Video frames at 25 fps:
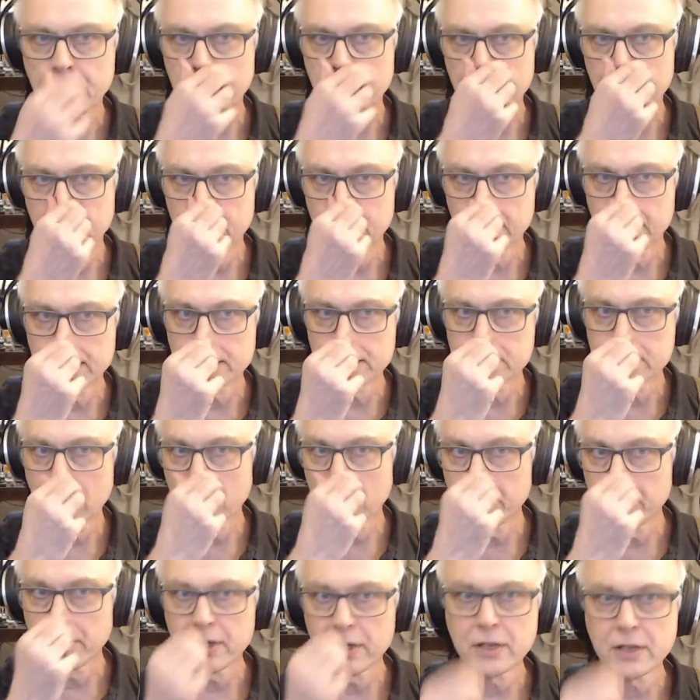guitar
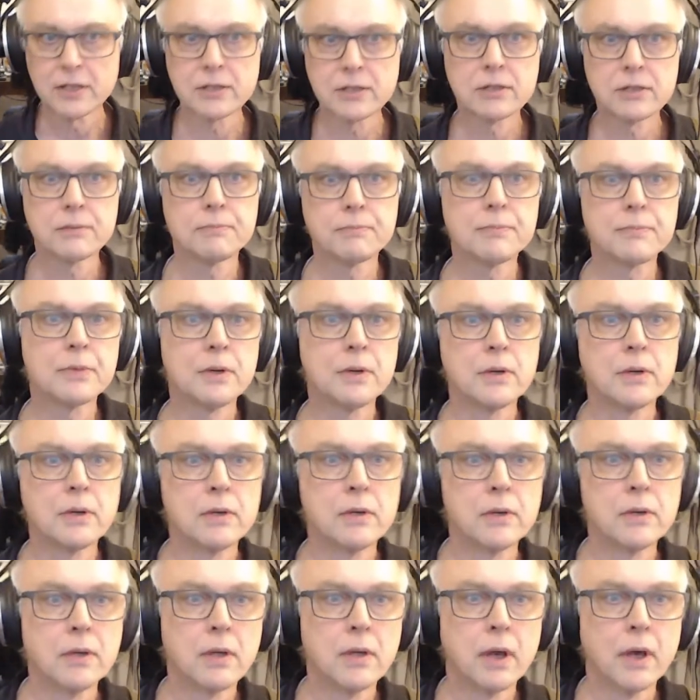bodies.
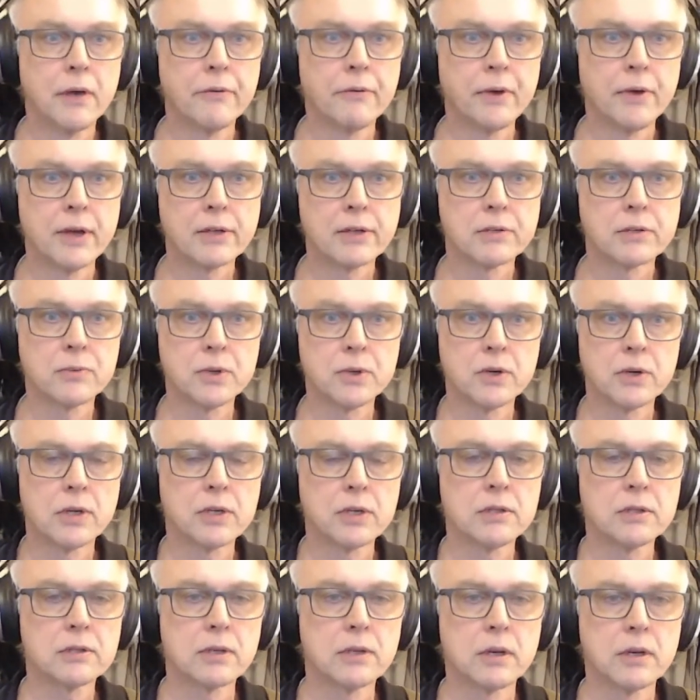I've had some good
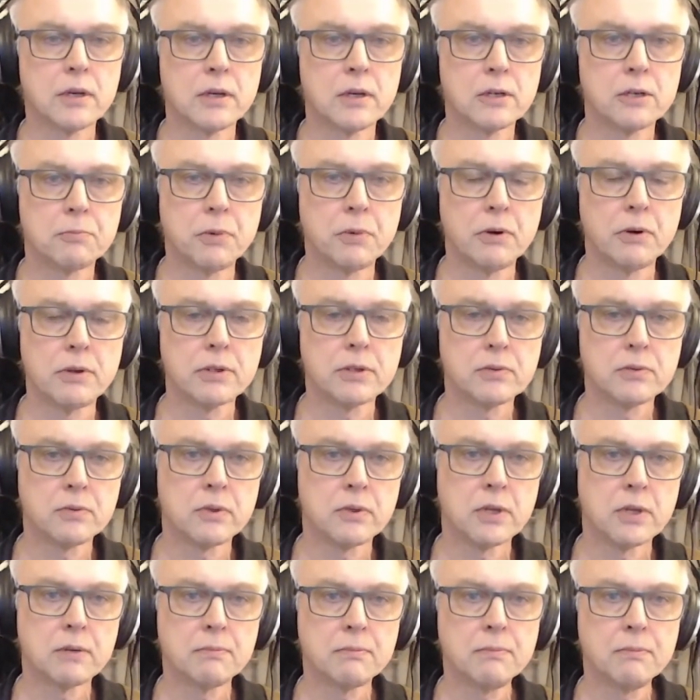experience with
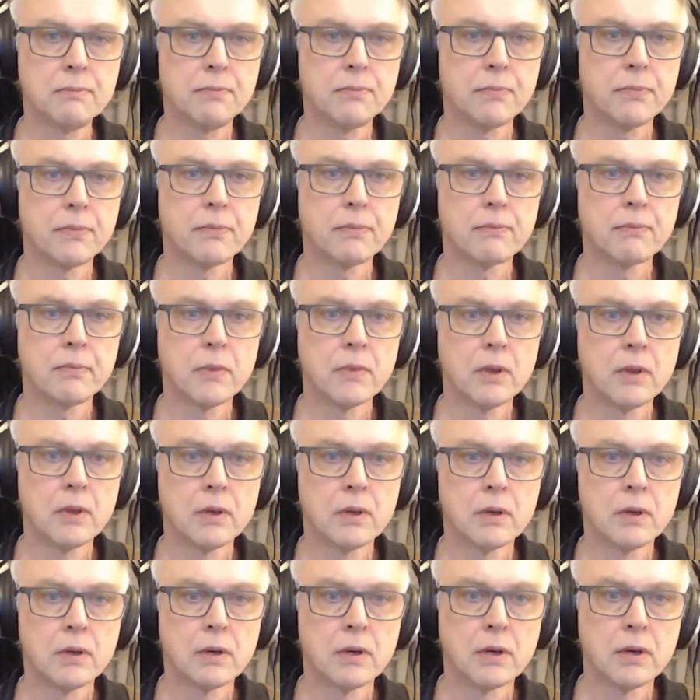them,
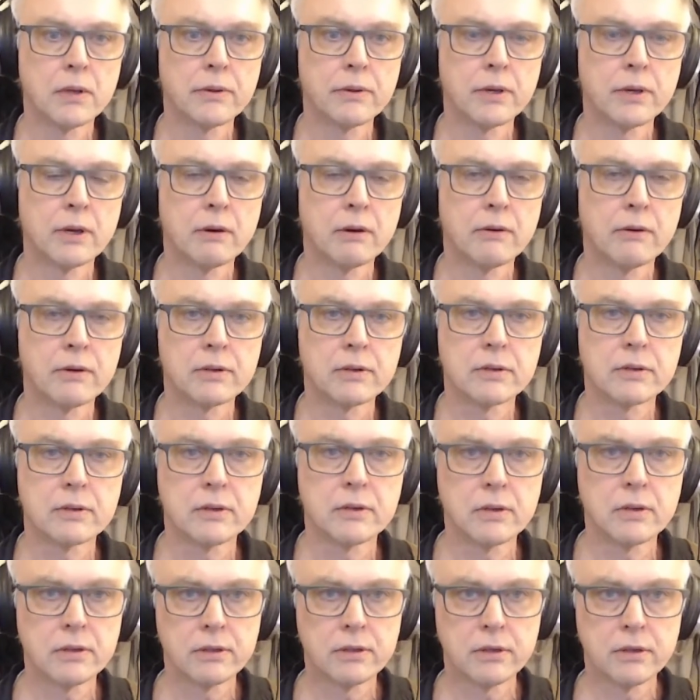and
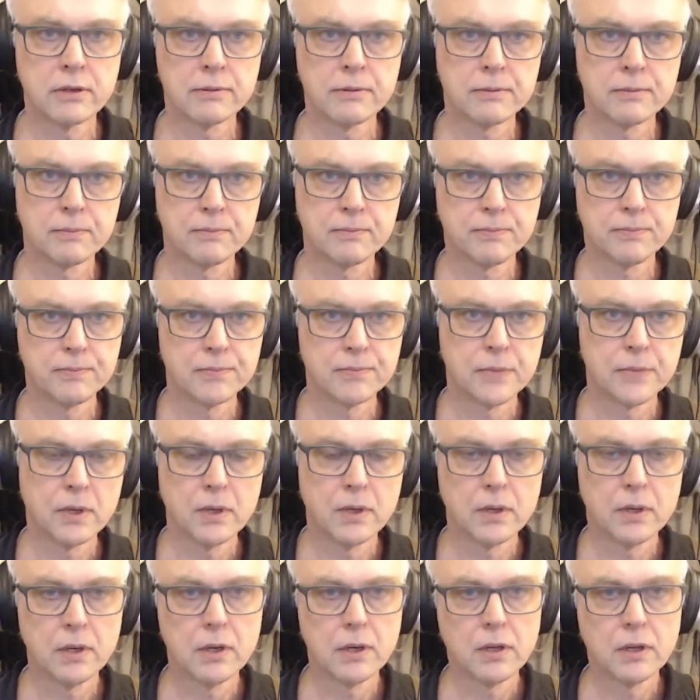the
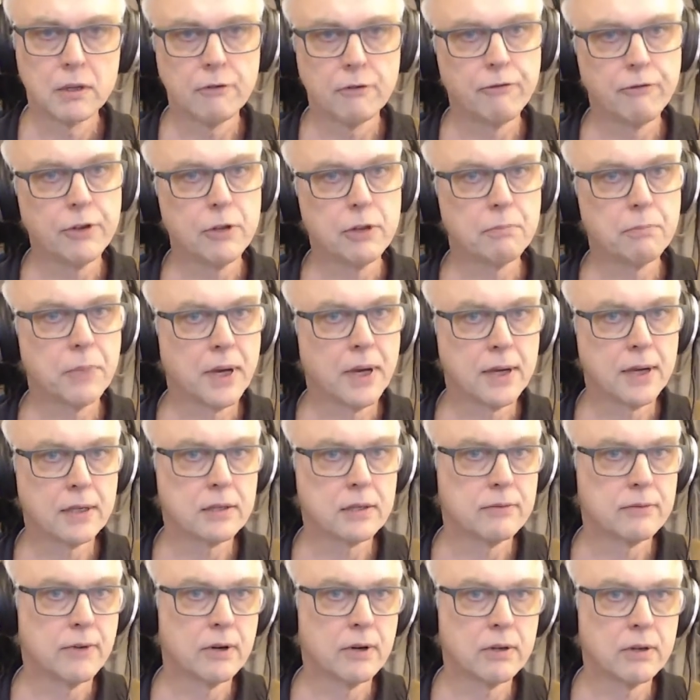feedback is
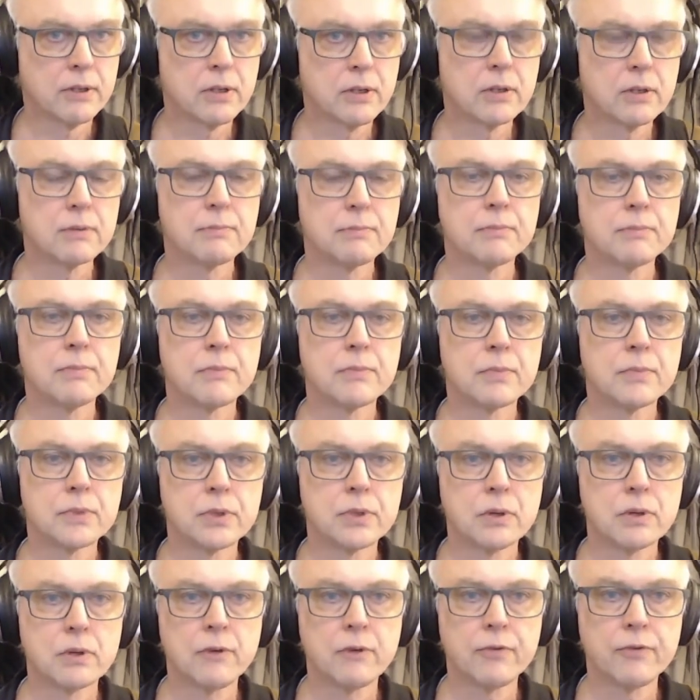very good. So
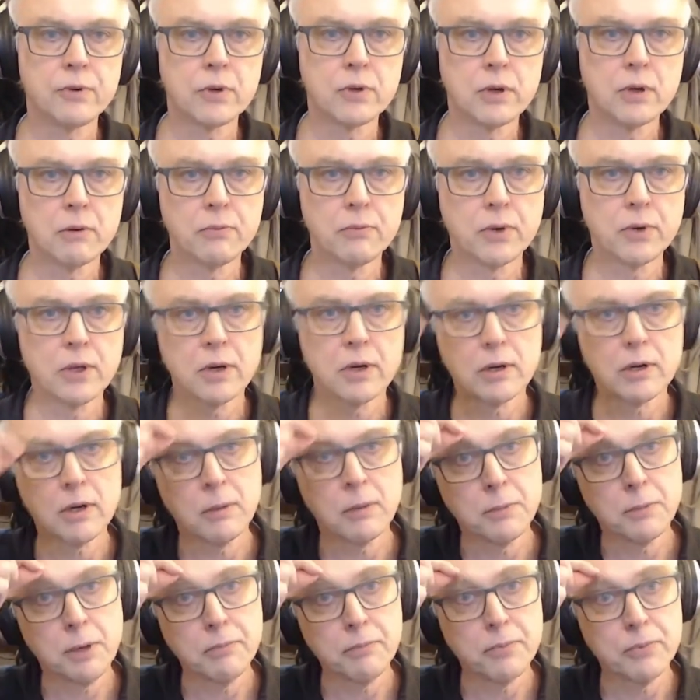if you come
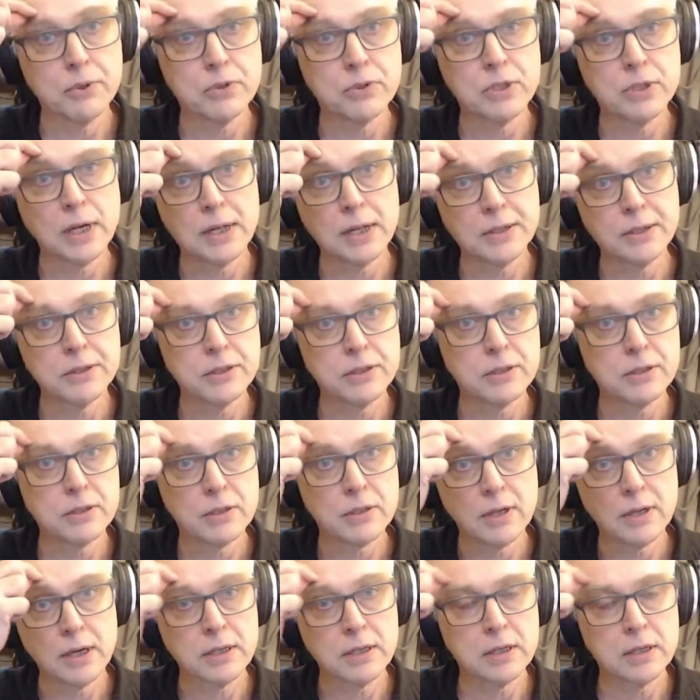up with challenges and
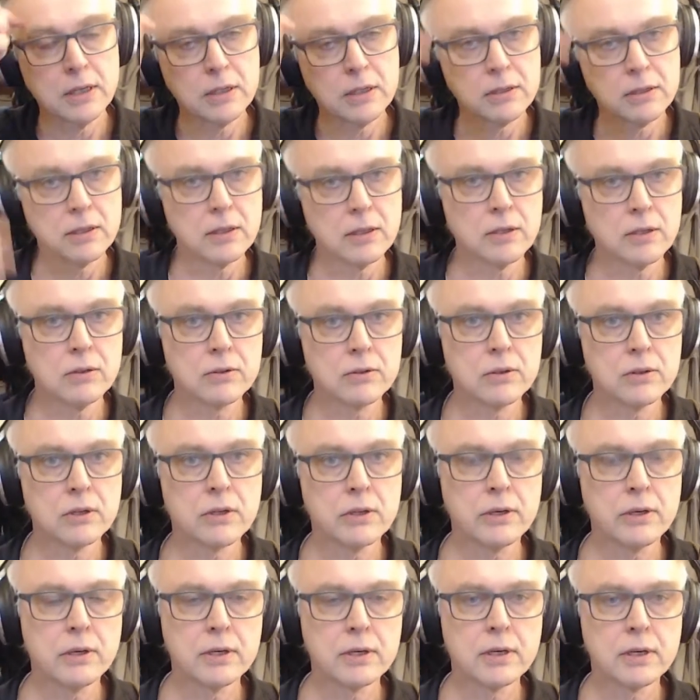ideas, they
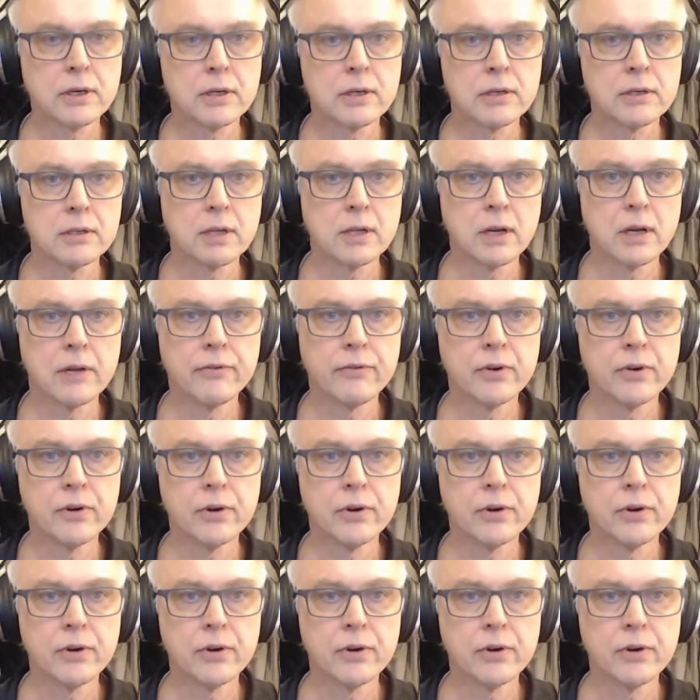usually can deliver.